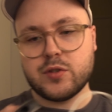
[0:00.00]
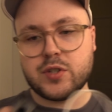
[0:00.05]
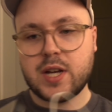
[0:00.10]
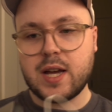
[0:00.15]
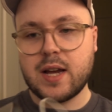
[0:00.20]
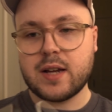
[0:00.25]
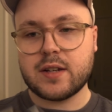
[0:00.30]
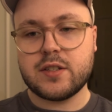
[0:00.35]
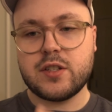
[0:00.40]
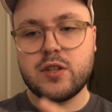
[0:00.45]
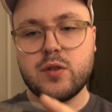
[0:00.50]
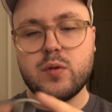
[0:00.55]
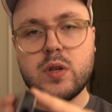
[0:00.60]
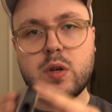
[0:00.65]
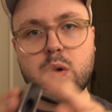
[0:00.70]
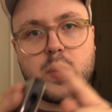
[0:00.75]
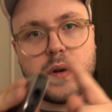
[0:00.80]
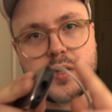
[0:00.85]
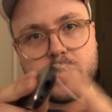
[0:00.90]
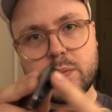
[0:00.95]
jack, two
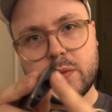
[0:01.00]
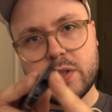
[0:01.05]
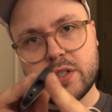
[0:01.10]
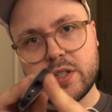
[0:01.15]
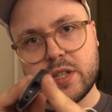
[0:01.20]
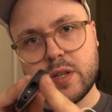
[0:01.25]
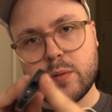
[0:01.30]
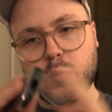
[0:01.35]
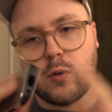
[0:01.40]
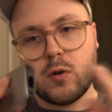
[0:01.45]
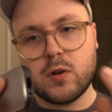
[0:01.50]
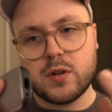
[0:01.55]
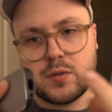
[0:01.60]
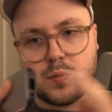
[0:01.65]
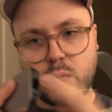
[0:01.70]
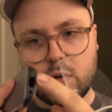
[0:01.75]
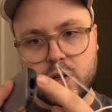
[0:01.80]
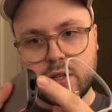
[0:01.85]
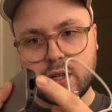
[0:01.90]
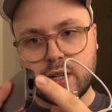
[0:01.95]
USB-C
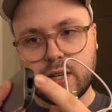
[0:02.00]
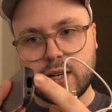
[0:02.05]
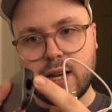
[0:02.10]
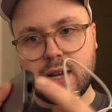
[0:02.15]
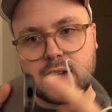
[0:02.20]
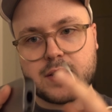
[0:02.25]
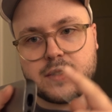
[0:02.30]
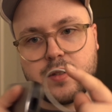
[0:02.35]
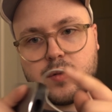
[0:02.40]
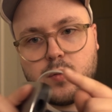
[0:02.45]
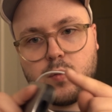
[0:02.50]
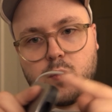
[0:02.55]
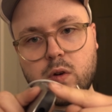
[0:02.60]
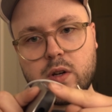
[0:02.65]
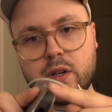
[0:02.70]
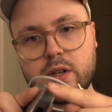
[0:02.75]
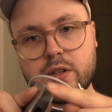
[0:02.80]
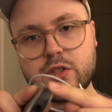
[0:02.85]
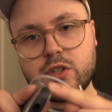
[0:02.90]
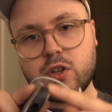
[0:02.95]
ports, one to connect,
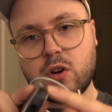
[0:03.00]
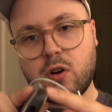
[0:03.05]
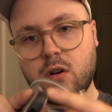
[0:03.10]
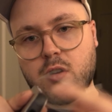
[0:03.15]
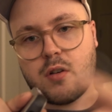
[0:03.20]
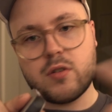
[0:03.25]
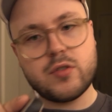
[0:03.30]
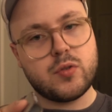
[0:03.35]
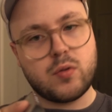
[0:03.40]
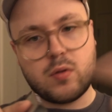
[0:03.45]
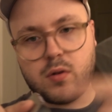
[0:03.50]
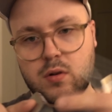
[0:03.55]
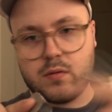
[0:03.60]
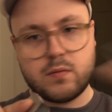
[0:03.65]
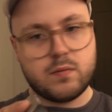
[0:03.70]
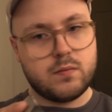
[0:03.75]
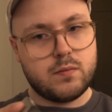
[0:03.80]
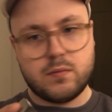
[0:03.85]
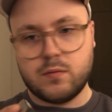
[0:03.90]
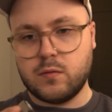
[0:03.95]
one to charge or
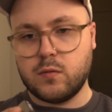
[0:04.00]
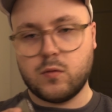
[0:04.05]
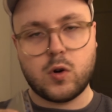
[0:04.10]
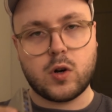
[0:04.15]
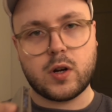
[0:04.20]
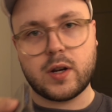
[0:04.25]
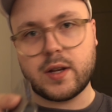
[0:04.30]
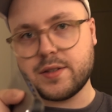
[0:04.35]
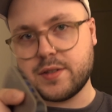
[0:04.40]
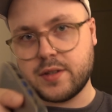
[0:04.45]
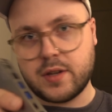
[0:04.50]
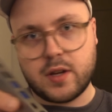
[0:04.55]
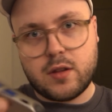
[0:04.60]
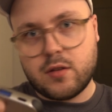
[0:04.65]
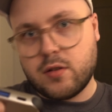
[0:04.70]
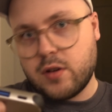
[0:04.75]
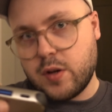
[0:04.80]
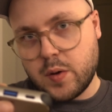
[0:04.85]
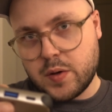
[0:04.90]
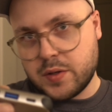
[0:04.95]
work as
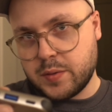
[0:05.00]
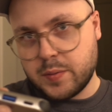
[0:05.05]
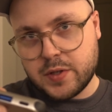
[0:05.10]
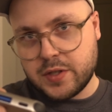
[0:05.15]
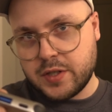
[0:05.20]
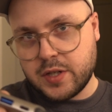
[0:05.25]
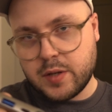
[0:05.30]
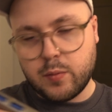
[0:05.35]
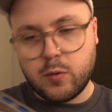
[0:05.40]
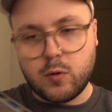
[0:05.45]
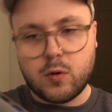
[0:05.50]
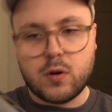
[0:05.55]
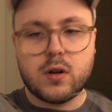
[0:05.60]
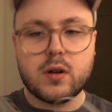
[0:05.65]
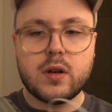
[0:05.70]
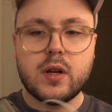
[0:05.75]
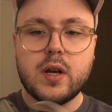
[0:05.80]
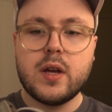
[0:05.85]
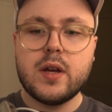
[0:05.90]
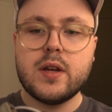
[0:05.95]
another USB-C
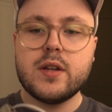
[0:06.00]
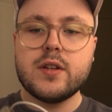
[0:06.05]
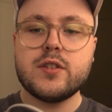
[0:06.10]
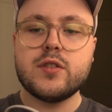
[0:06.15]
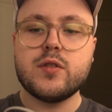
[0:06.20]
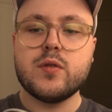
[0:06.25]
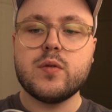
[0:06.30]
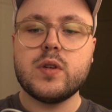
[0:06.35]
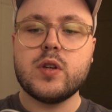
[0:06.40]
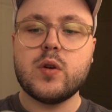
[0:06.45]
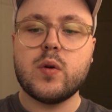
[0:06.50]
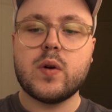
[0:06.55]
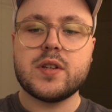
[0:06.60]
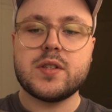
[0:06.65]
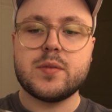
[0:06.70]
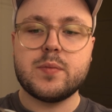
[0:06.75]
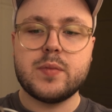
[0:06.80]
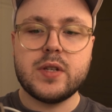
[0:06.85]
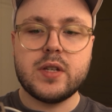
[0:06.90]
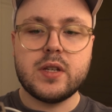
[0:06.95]
port, two
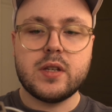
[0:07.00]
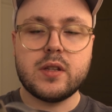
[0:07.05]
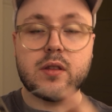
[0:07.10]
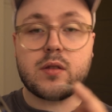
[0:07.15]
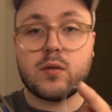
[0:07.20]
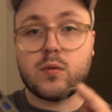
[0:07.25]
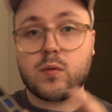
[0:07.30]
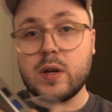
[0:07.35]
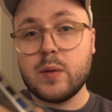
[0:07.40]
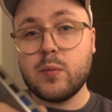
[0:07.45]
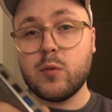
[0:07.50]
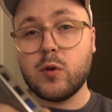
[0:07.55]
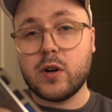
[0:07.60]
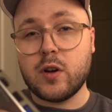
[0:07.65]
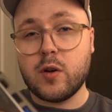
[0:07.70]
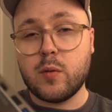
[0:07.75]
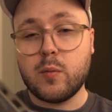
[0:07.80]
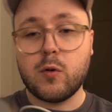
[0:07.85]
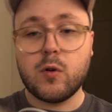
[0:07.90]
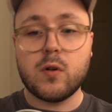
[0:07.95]
USB
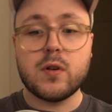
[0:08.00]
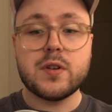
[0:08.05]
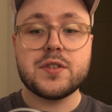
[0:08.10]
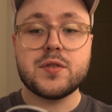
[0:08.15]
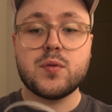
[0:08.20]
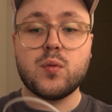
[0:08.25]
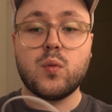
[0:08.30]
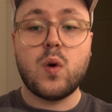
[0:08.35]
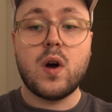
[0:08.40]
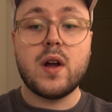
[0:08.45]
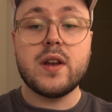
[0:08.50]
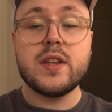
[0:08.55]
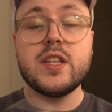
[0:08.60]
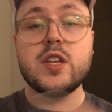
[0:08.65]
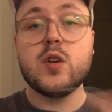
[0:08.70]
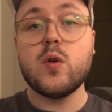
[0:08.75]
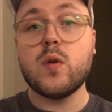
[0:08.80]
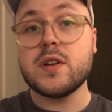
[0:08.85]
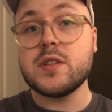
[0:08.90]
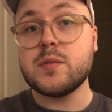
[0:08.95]
3.0 ports, one
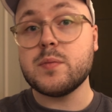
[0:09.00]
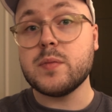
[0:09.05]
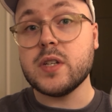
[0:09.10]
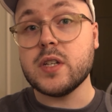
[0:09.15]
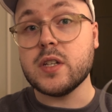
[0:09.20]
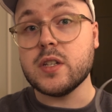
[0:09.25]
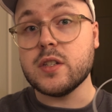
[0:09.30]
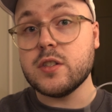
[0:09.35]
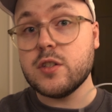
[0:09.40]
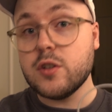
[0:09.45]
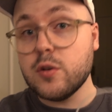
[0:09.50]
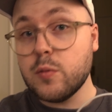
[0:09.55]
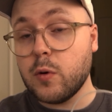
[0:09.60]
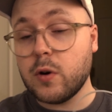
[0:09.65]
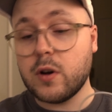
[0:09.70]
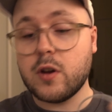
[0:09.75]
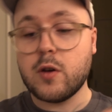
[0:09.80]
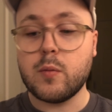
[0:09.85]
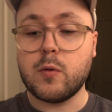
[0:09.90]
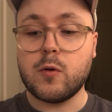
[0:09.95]
USB
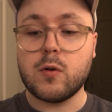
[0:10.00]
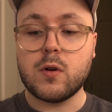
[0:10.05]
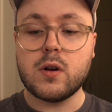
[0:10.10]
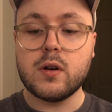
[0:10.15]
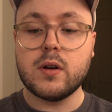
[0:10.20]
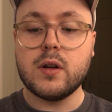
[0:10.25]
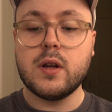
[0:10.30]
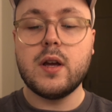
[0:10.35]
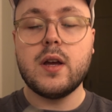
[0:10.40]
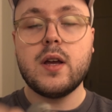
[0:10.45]
2.0 port,